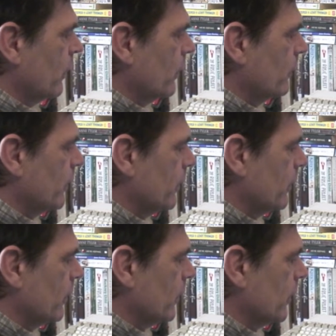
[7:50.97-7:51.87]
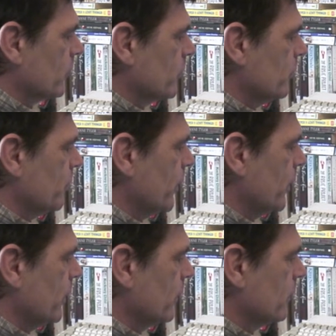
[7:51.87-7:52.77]
and then I actually
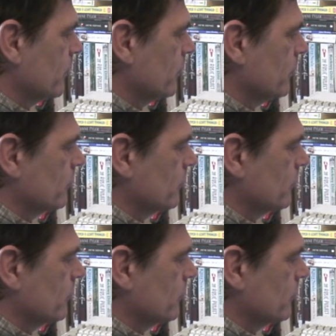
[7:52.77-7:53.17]
play,